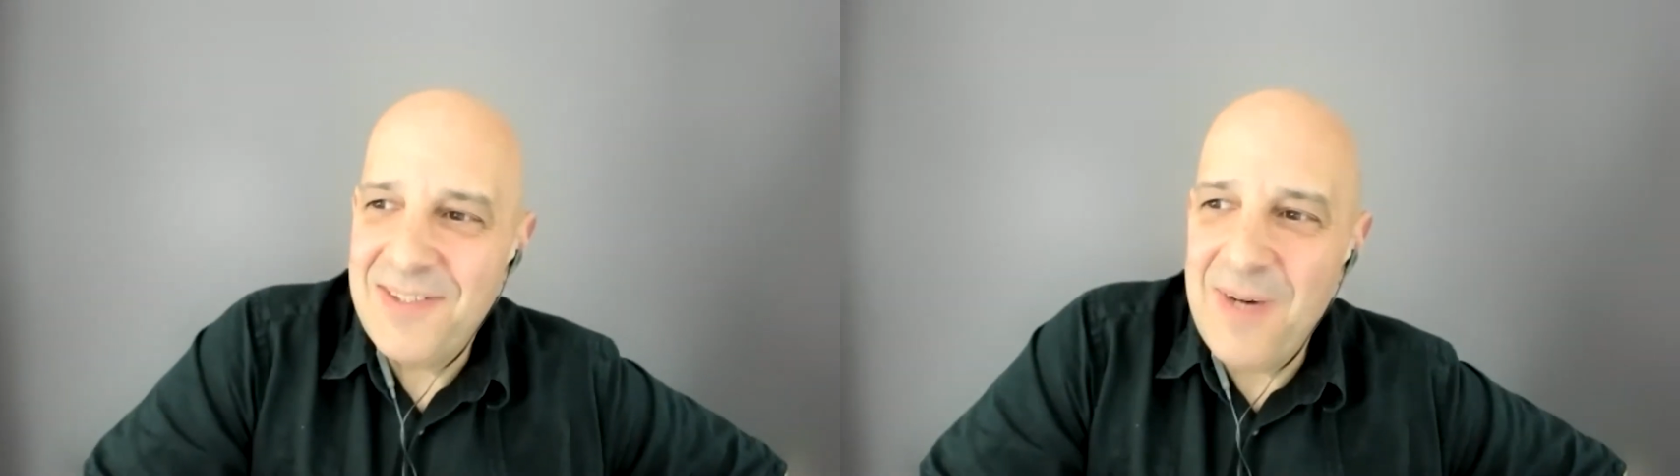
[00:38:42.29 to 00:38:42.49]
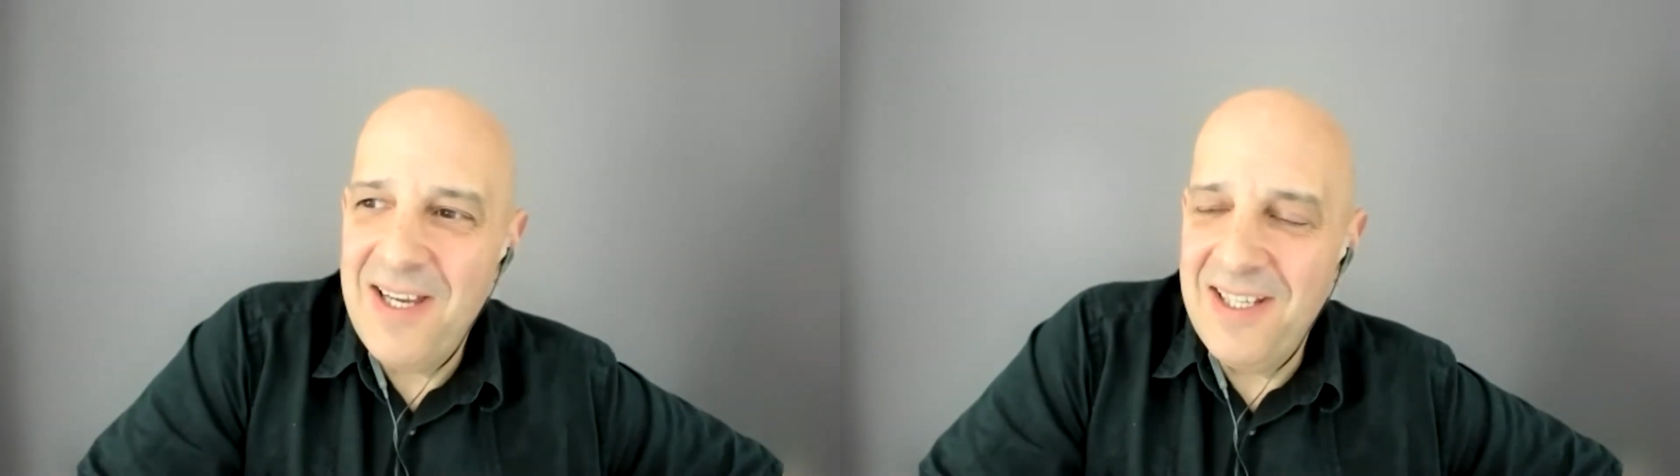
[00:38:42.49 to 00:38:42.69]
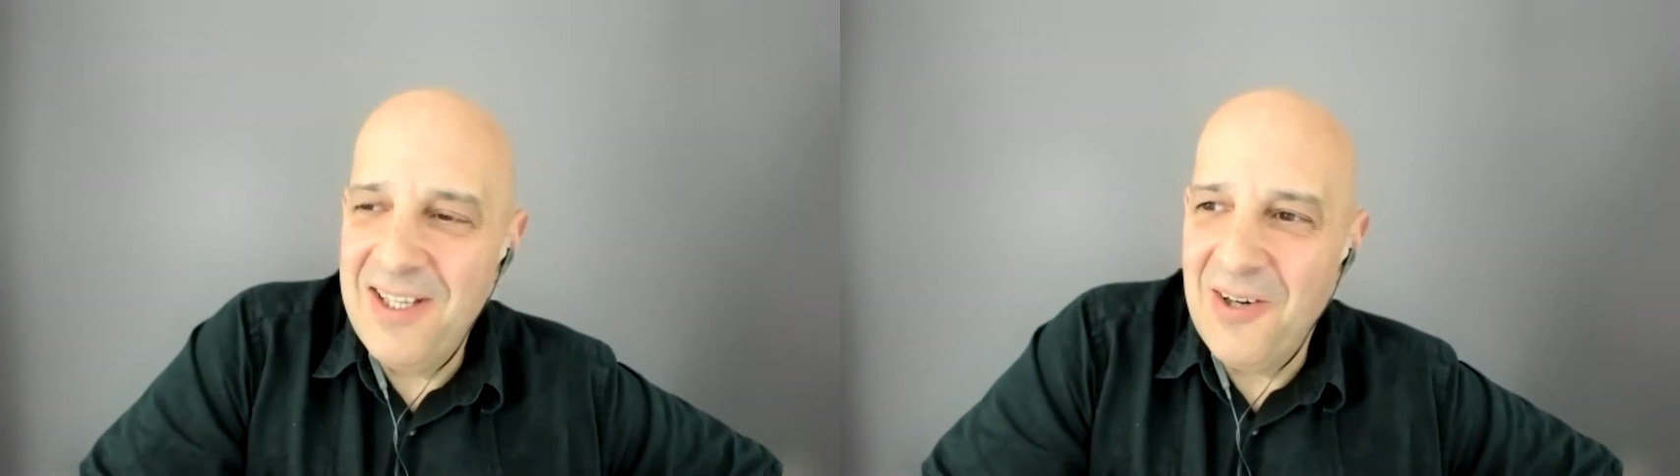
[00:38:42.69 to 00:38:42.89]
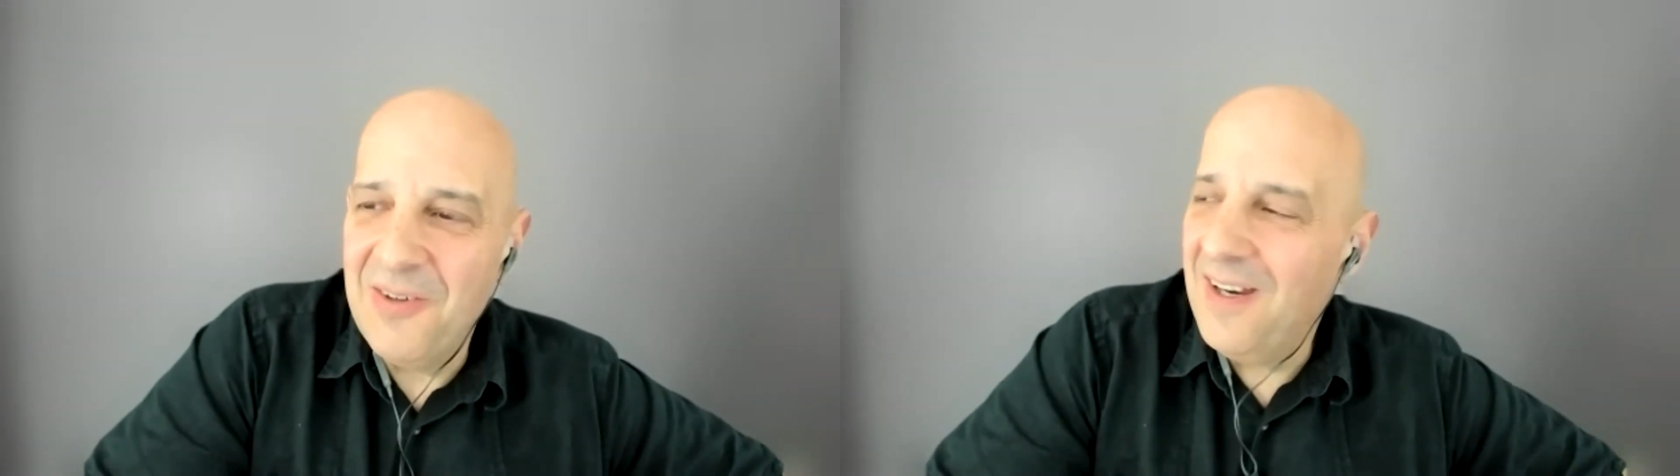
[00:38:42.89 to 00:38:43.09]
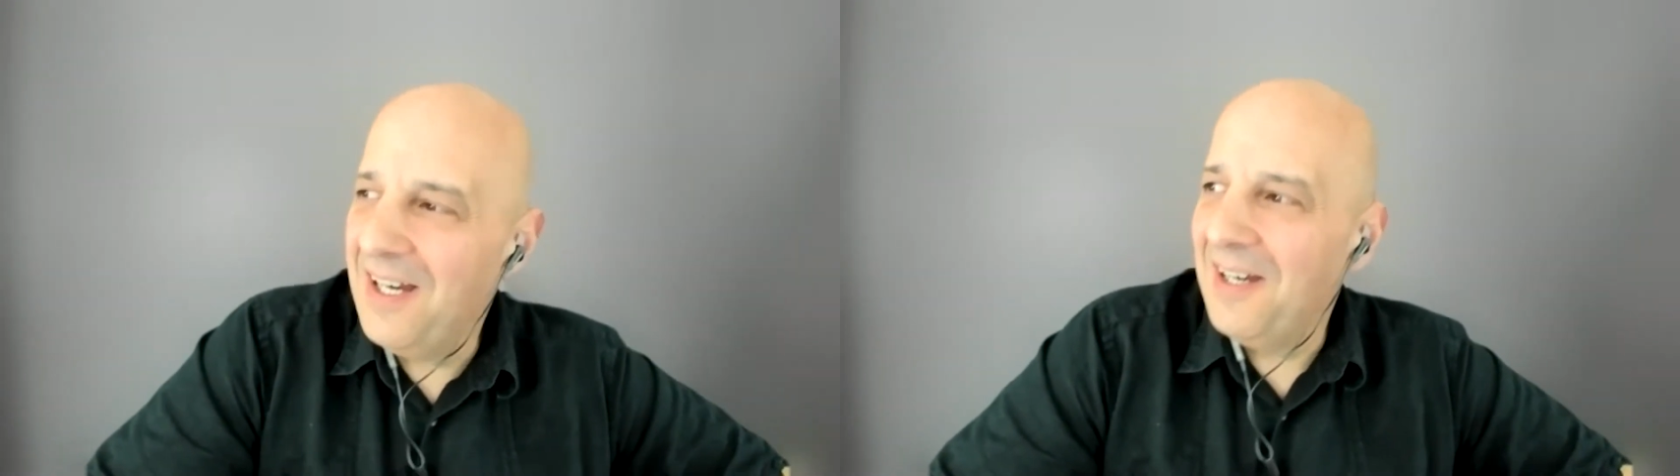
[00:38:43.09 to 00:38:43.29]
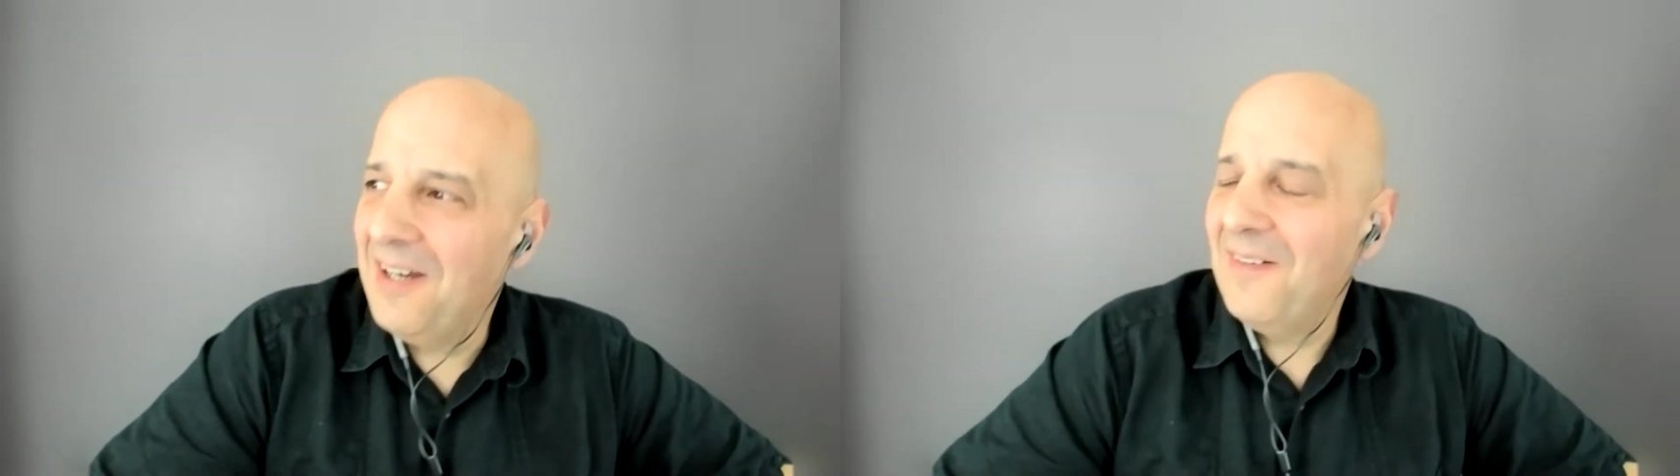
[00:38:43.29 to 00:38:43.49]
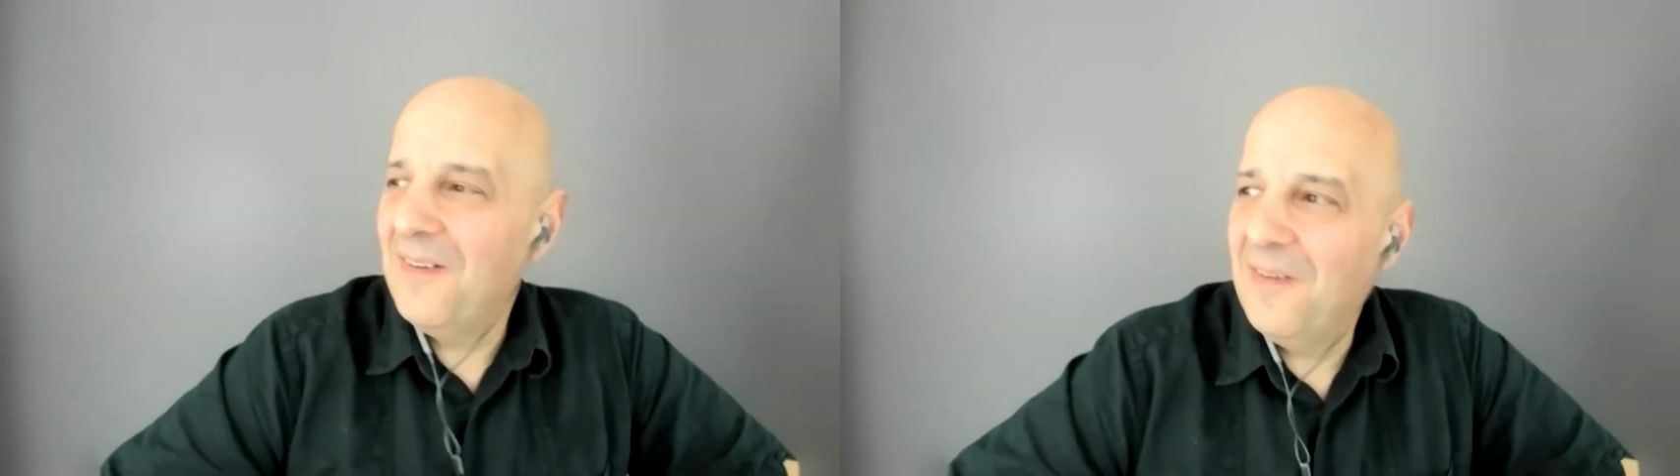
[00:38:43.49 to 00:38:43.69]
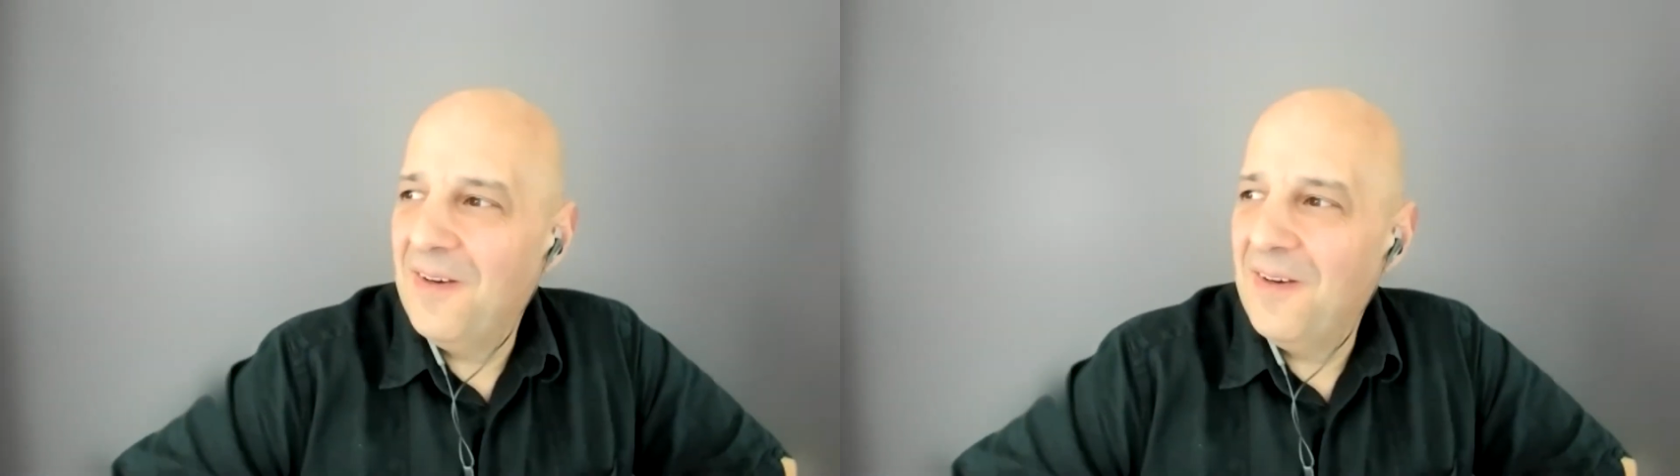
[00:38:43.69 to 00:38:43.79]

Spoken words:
why, one